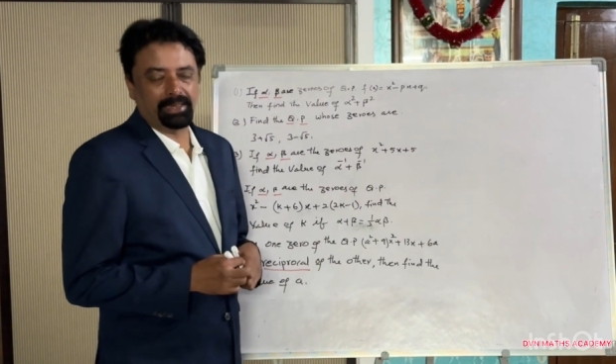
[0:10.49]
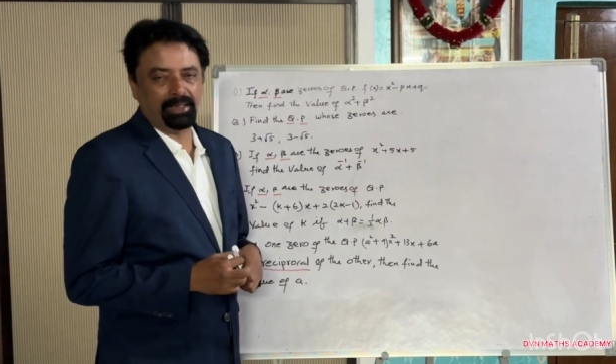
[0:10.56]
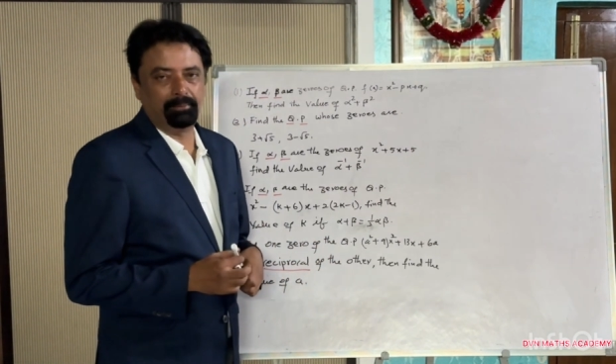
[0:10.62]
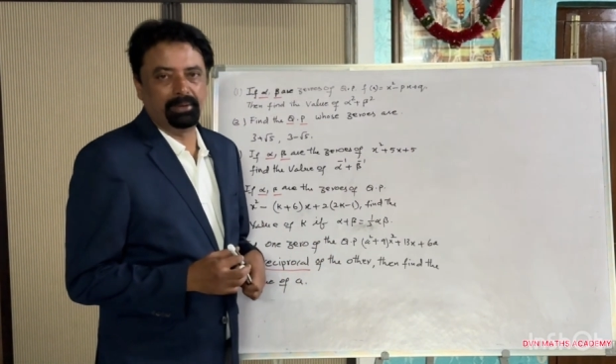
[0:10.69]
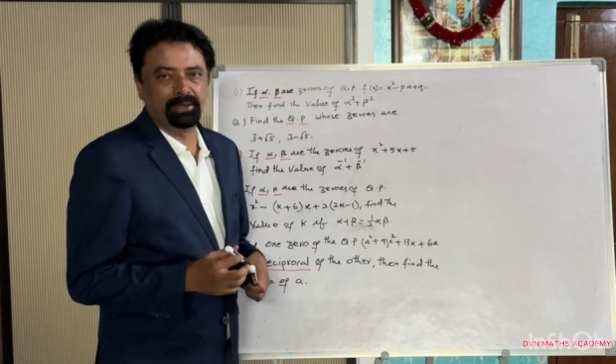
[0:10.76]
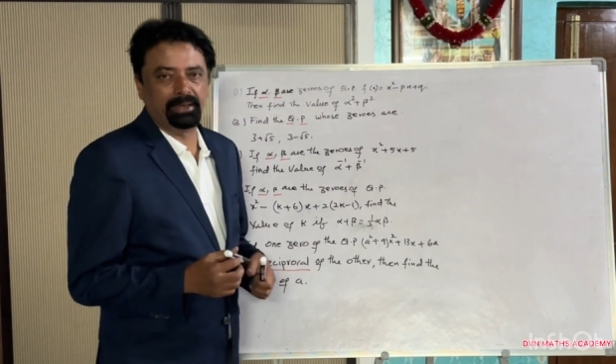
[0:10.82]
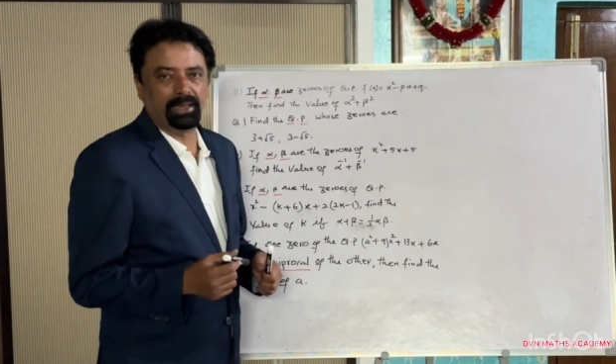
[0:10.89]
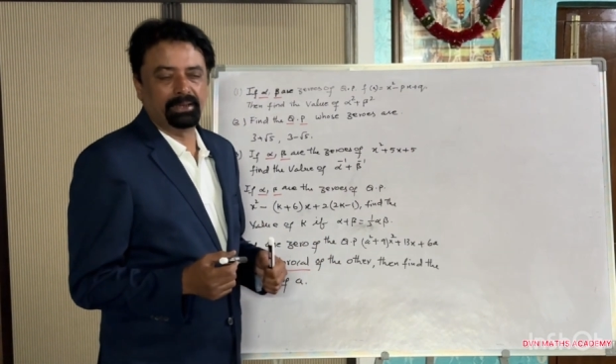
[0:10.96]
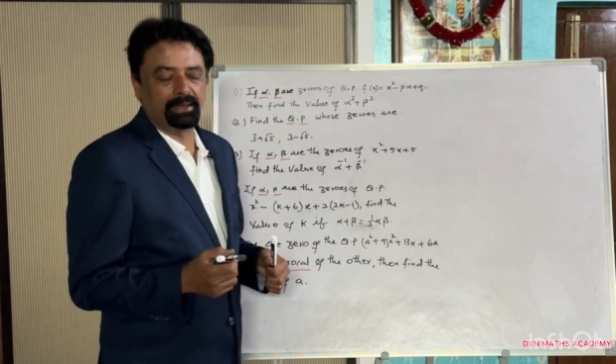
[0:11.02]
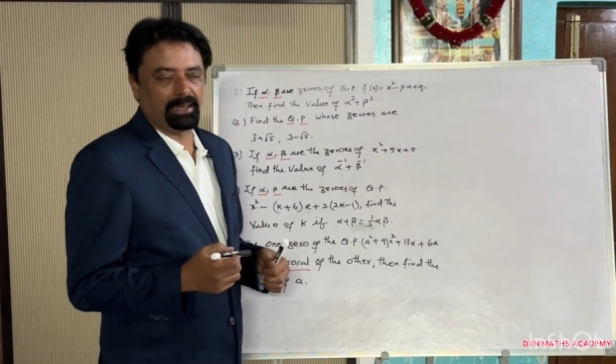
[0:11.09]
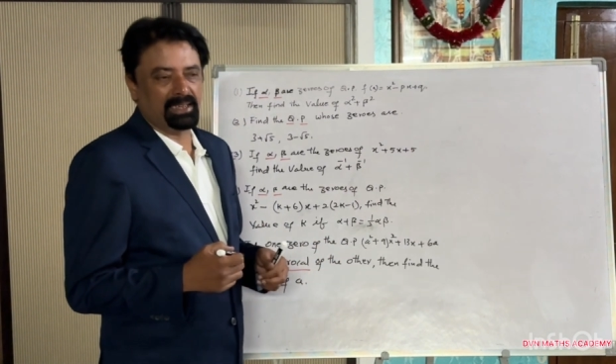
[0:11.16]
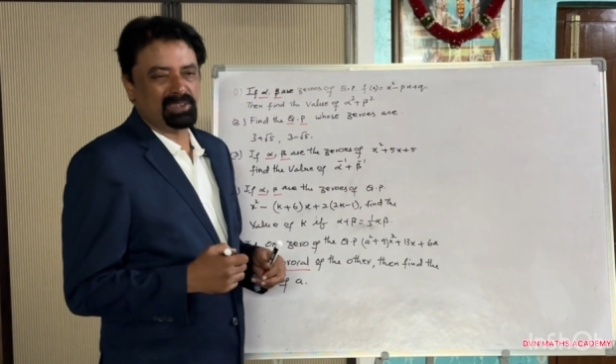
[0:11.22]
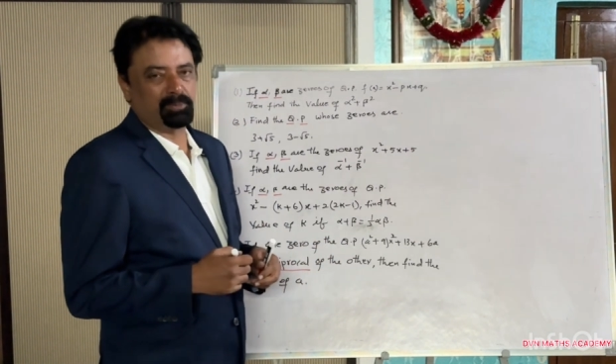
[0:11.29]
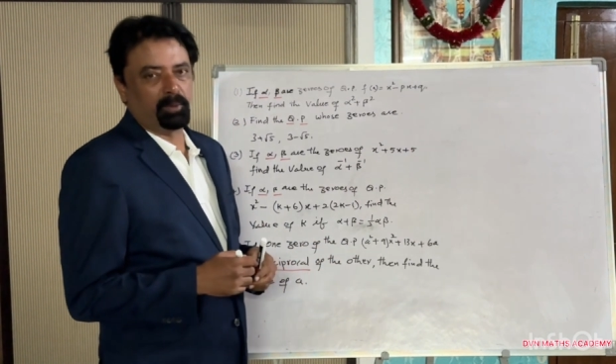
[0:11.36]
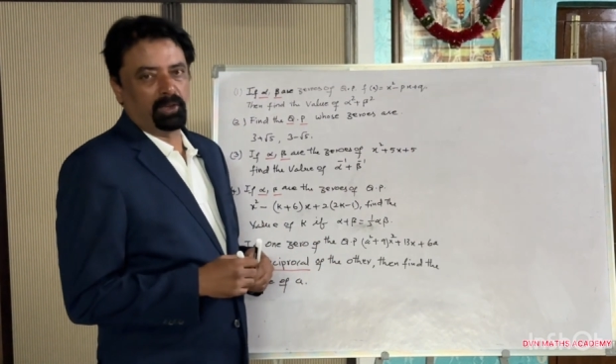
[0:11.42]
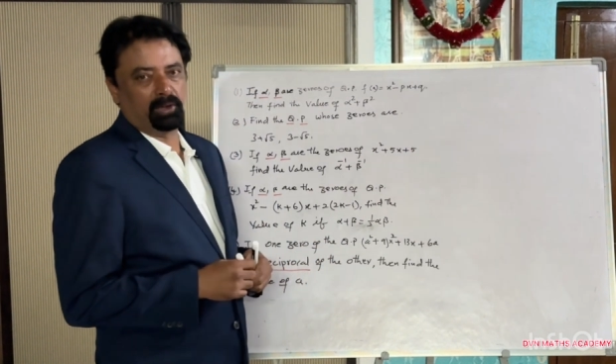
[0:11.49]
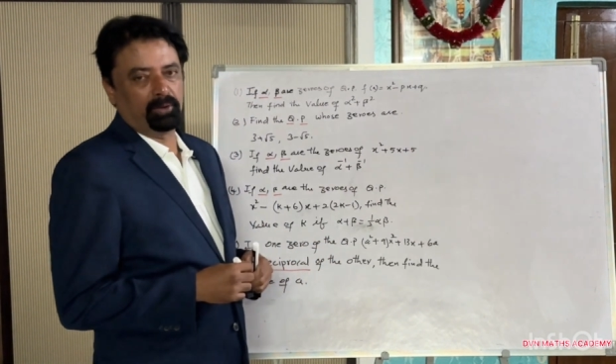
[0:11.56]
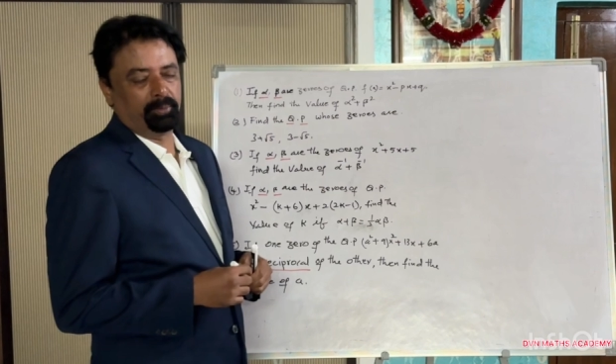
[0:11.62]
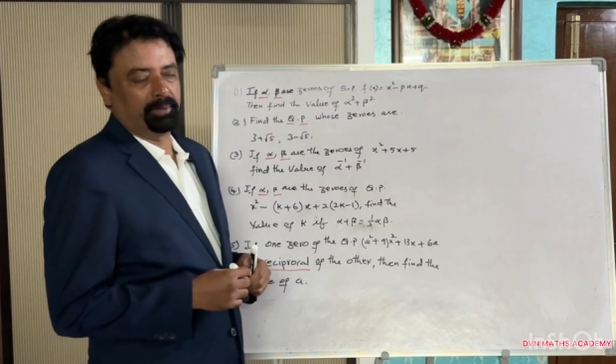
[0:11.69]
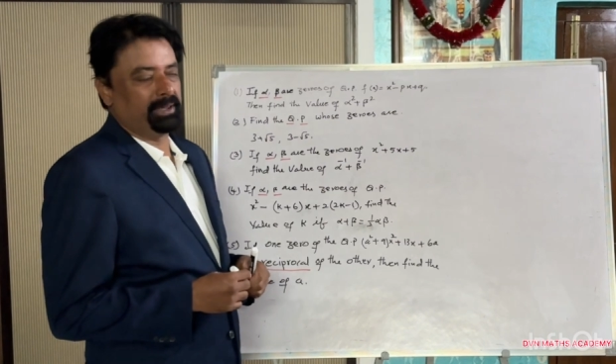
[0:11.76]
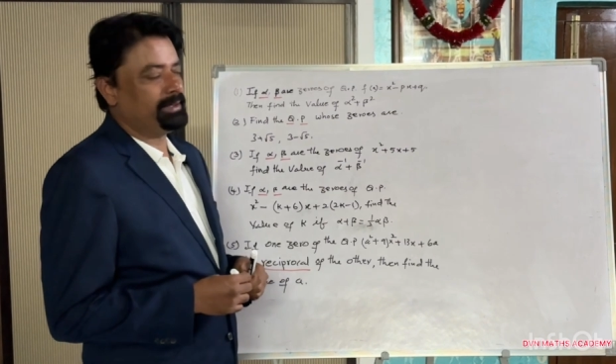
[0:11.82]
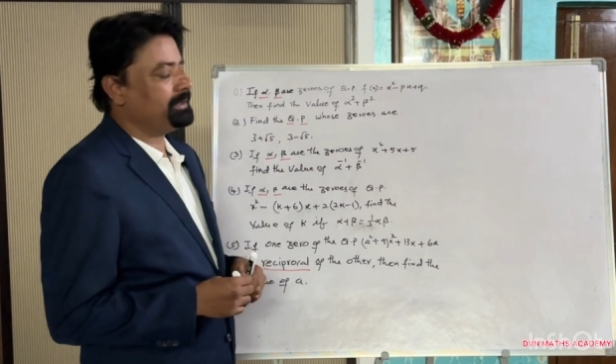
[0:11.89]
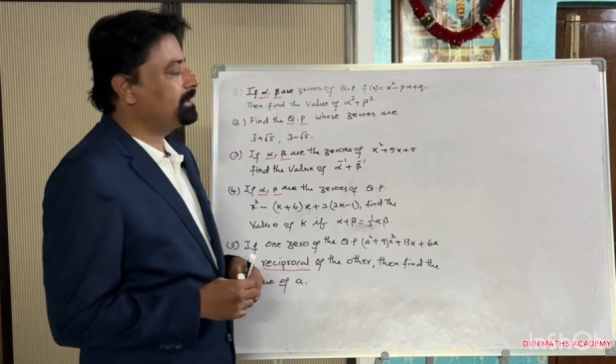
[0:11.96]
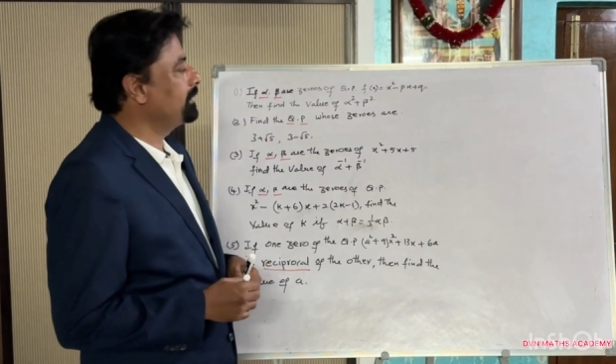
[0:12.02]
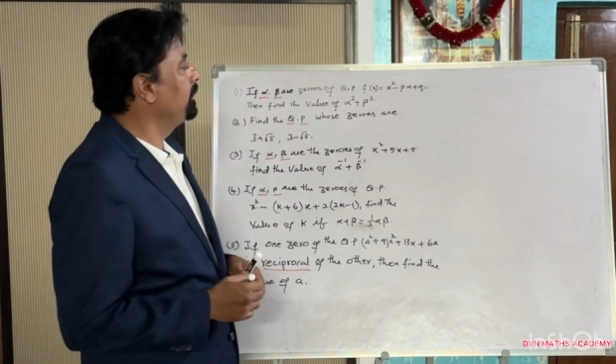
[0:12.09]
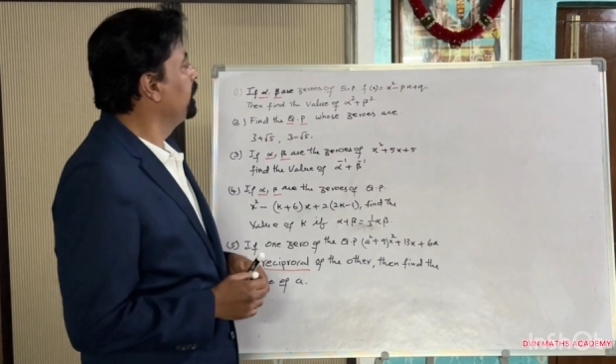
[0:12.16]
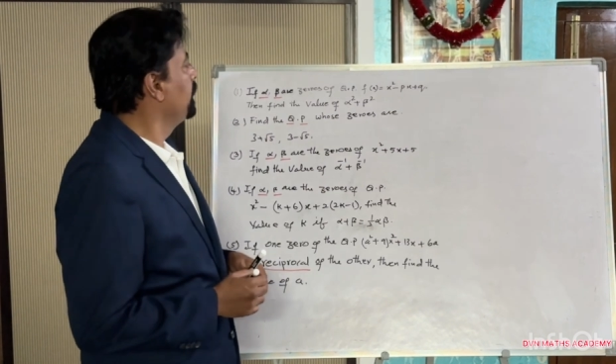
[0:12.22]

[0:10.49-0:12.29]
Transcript: I mean, 10th class polynomials.